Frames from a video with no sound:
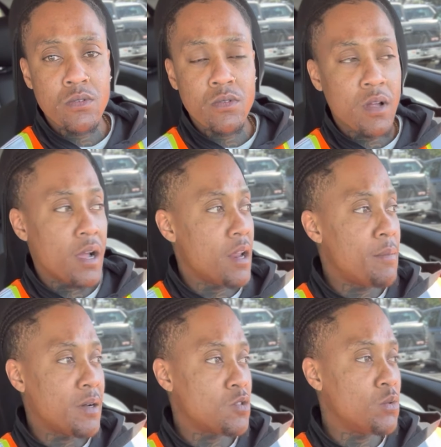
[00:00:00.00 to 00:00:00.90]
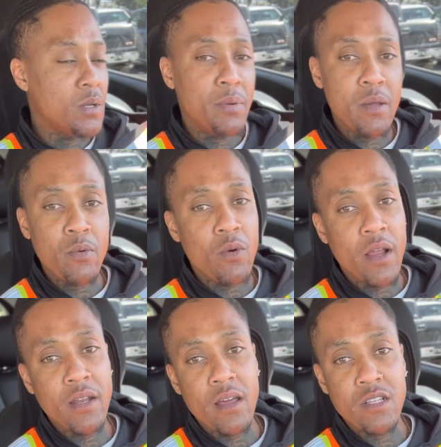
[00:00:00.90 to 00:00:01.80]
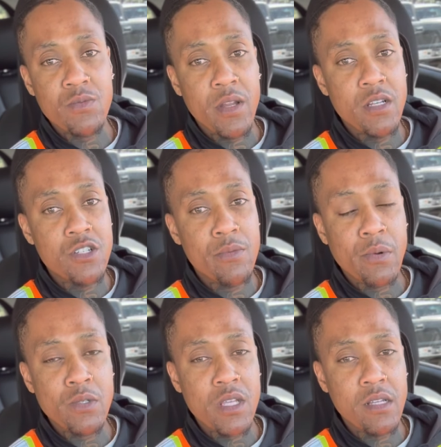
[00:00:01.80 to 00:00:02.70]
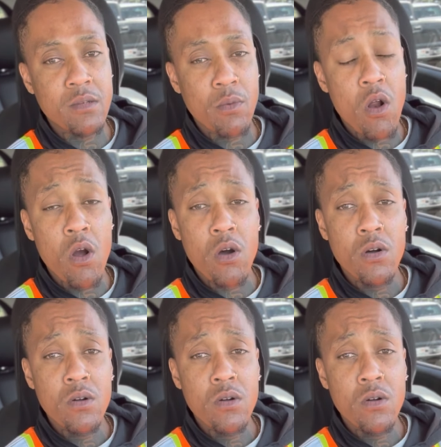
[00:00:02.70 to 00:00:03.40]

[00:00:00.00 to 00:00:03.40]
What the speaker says: I got about 20 people right now that's ready to jump on site tomorrow.